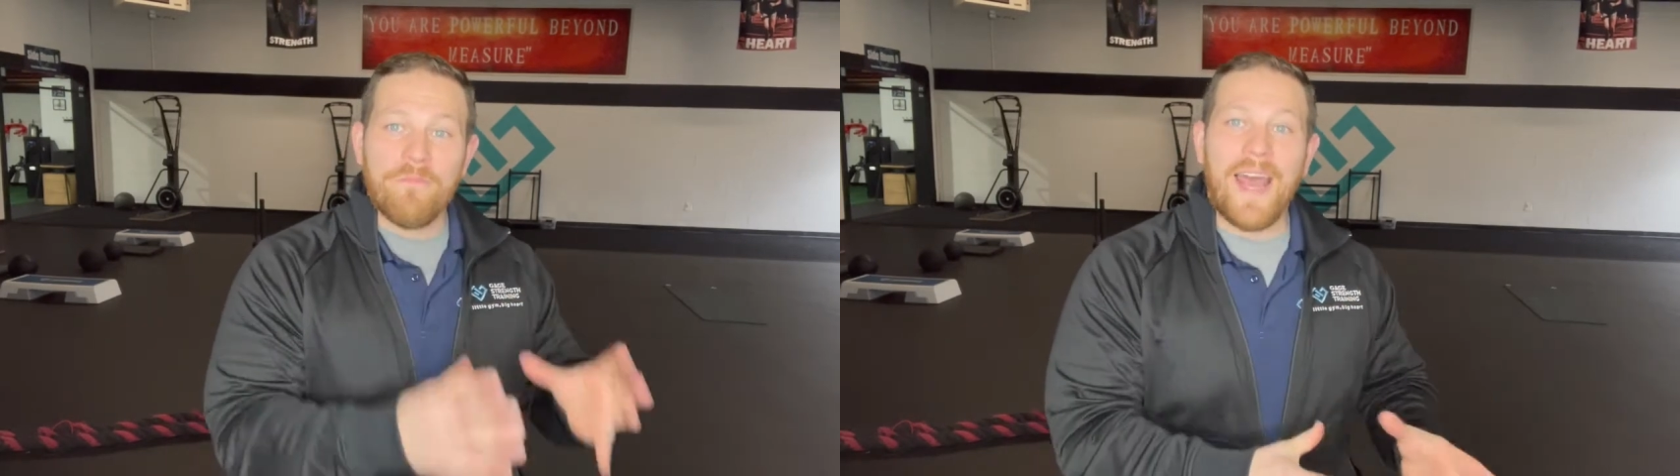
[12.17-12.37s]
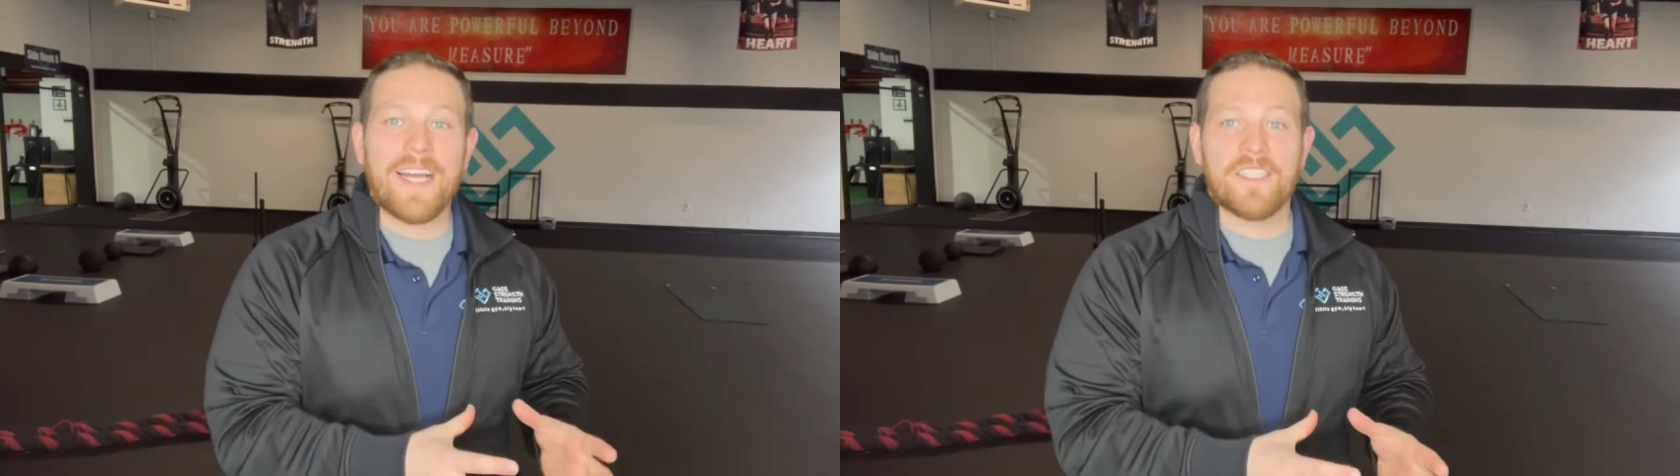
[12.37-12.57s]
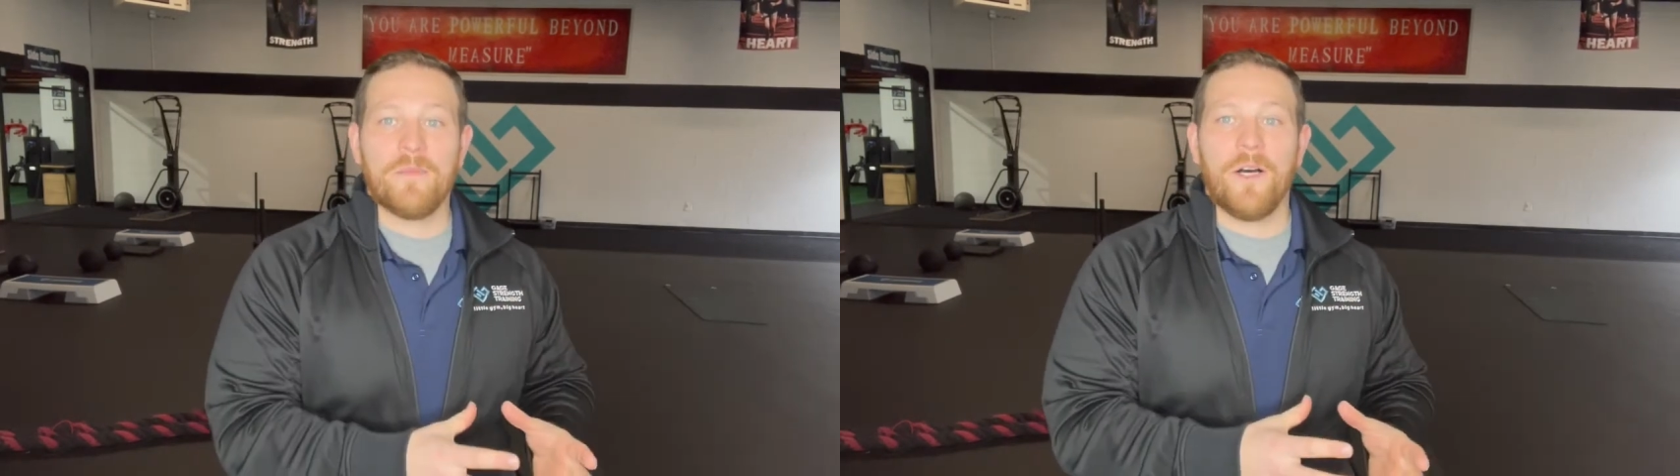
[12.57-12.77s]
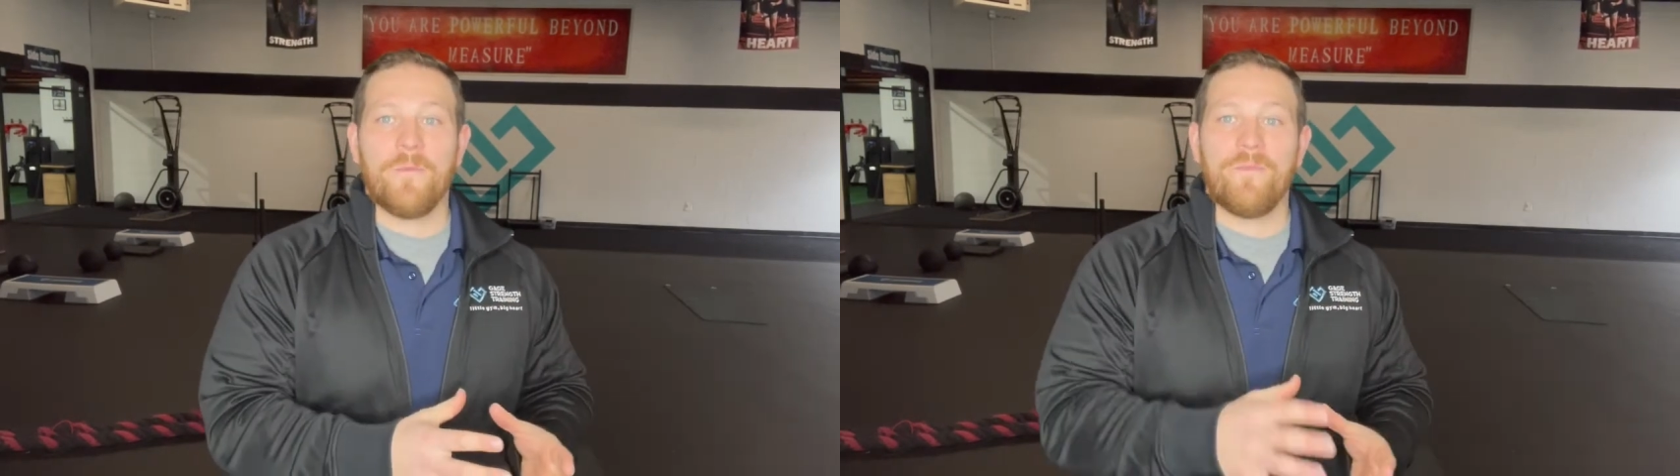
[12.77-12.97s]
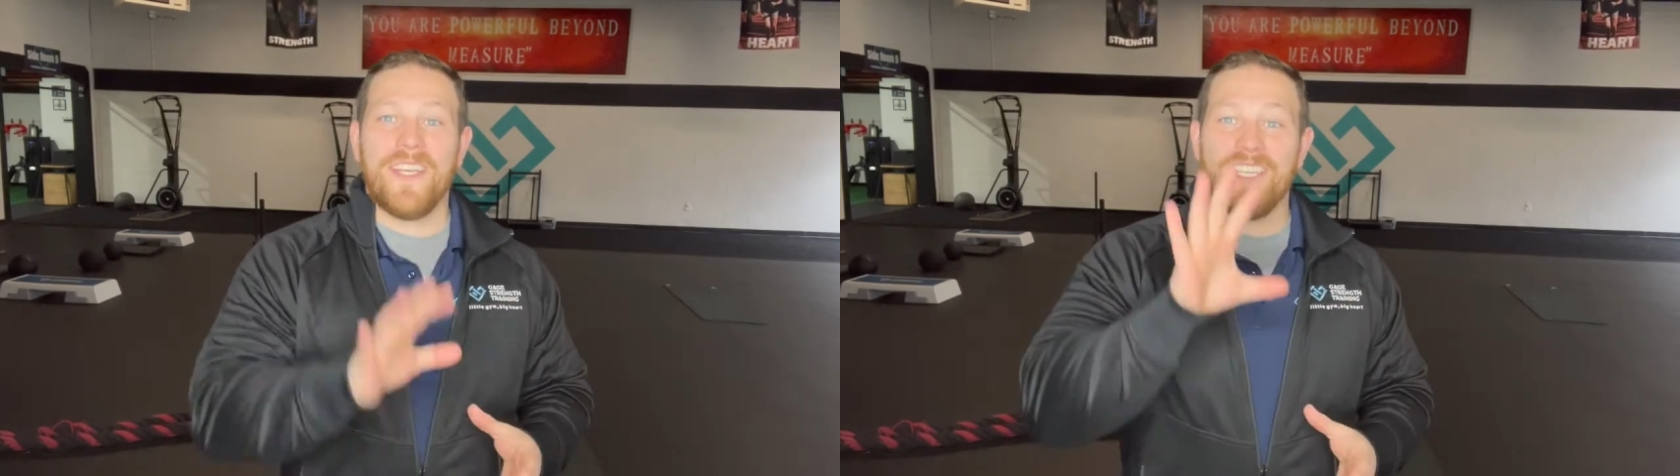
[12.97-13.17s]

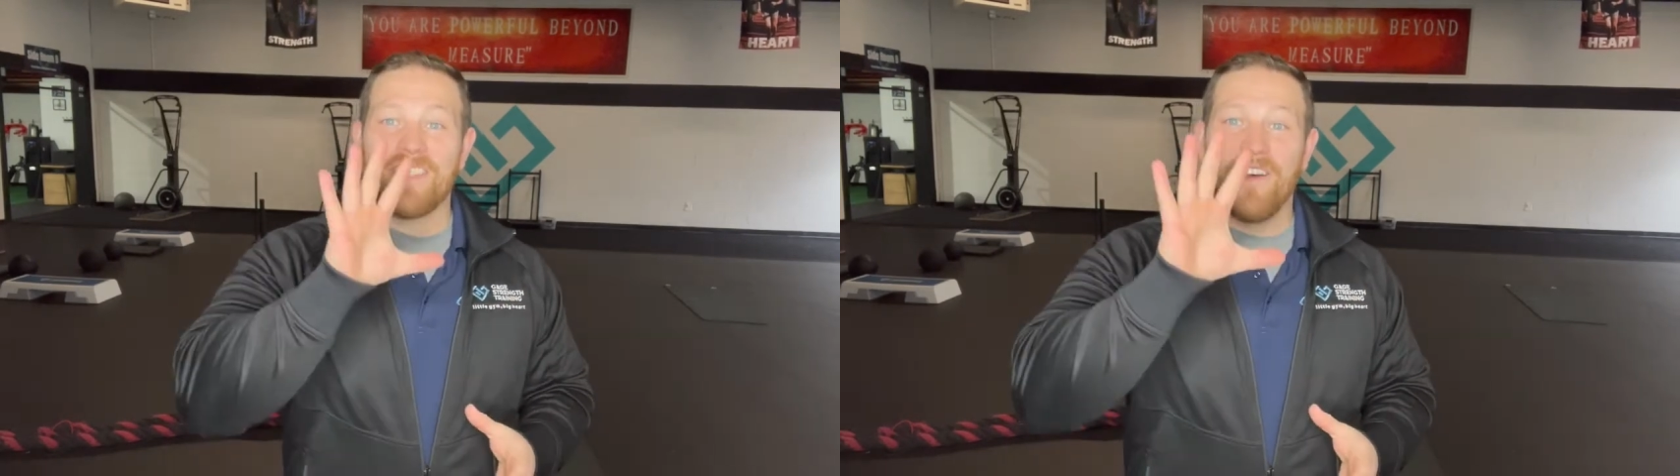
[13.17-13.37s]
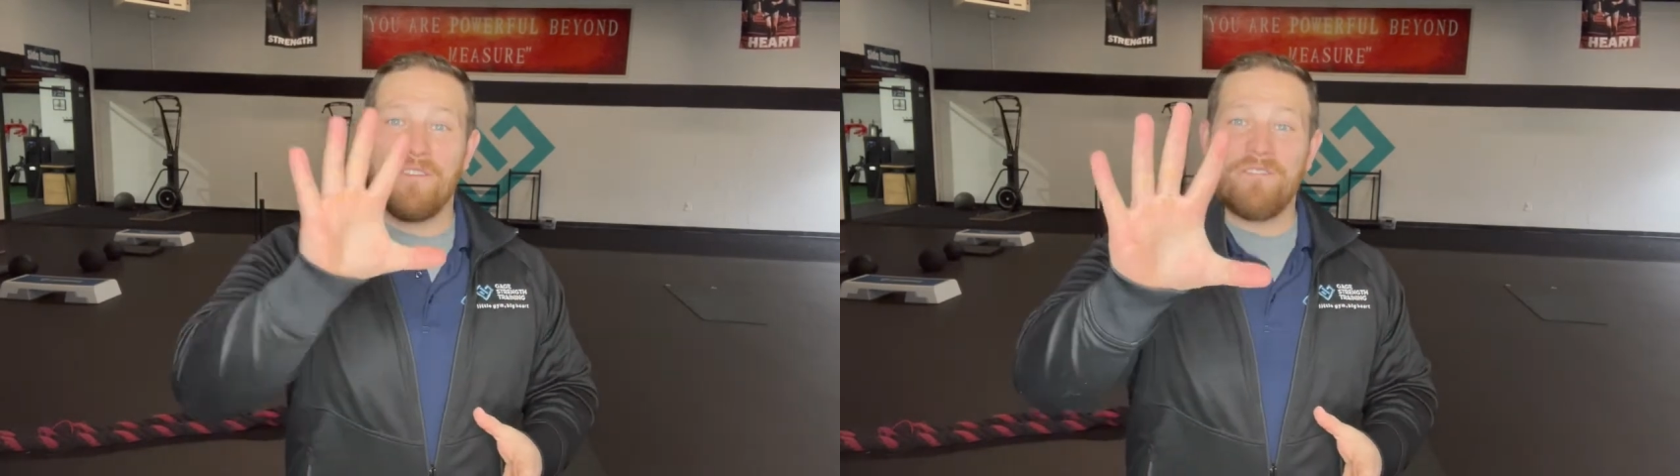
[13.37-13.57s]
maximum is